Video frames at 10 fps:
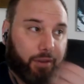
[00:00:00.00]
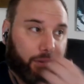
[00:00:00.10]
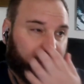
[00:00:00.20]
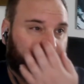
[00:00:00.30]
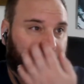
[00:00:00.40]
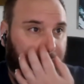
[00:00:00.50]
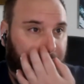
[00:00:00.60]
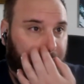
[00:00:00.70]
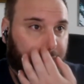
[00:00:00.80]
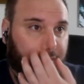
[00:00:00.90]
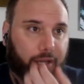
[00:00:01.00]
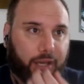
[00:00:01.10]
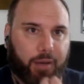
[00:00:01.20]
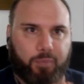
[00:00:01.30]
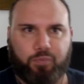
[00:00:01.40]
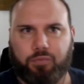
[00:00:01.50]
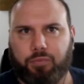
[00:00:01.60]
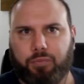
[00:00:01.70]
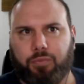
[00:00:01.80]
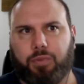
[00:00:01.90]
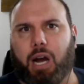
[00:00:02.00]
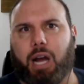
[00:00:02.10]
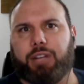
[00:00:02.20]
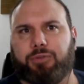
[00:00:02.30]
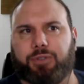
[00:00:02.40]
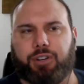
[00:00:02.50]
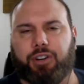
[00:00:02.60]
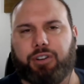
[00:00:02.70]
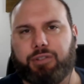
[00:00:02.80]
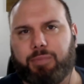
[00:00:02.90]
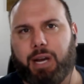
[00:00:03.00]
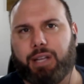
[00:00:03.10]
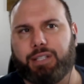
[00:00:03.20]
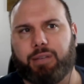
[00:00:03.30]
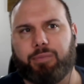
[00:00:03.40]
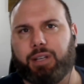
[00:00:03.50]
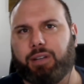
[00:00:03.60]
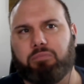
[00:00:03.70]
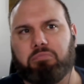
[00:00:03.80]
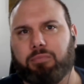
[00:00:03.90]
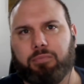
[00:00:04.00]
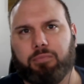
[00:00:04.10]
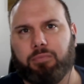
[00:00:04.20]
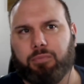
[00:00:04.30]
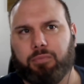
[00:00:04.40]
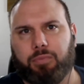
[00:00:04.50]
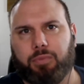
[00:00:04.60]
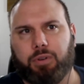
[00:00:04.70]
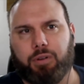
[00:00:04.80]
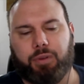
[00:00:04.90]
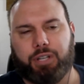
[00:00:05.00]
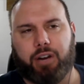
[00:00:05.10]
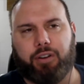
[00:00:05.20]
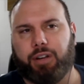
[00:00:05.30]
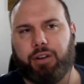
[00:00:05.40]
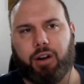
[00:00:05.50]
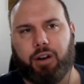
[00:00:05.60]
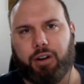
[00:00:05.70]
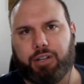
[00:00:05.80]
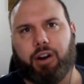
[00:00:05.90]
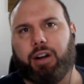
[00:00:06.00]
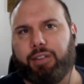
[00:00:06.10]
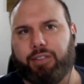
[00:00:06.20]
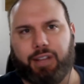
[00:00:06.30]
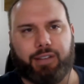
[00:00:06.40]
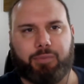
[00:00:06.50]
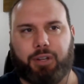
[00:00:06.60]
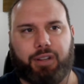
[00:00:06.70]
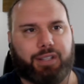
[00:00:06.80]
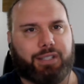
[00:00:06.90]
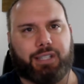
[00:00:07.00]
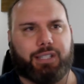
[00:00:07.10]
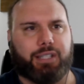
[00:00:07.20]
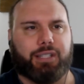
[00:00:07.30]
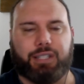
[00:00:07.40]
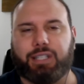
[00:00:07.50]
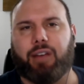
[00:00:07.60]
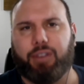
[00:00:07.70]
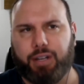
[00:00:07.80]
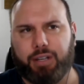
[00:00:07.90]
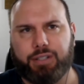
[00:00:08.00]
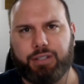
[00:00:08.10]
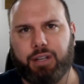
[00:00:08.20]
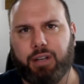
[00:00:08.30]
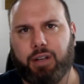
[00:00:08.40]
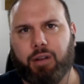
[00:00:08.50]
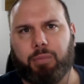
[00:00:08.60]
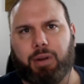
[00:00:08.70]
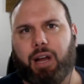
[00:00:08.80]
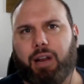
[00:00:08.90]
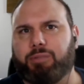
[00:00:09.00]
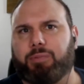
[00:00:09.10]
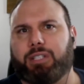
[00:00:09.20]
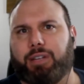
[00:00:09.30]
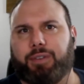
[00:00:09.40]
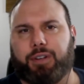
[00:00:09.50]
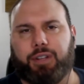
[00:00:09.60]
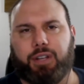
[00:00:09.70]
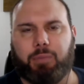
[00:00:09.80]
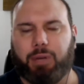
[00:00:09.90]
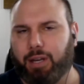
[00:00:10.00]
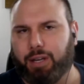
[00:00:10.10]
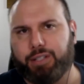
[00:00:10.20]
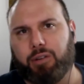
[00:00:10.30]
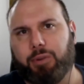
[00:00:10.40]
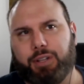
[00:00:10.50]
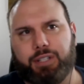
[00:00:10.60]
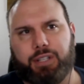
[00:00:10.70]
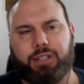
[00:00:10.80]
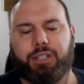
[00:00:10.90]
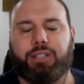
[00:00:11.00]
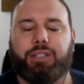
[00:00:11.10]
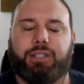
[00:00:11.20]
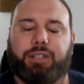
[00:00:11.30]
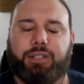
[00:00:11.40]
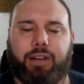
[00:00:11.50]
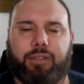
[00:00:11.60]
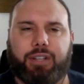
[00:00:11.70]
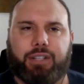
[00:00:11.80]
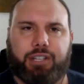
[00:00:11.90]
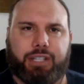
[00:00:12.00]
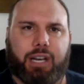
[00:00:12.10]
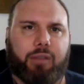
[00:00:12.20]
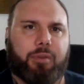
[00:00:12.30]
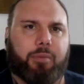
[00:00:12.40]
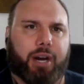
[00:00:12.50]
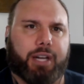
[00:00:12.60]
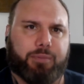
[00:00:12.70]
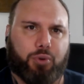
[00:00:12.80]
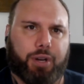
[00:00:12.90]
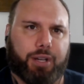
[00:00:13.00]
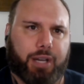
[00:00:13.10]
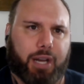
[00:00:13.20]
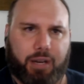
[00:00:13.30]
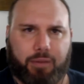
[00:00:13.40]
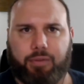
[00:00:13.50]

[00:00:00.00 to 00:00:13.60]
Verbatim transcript: if you want um, the highest returns buying something, we generally are targeting things built in the 60s and 70s, but not specifically because they're built in the 60s and 70s. They just end up the price point. It kind of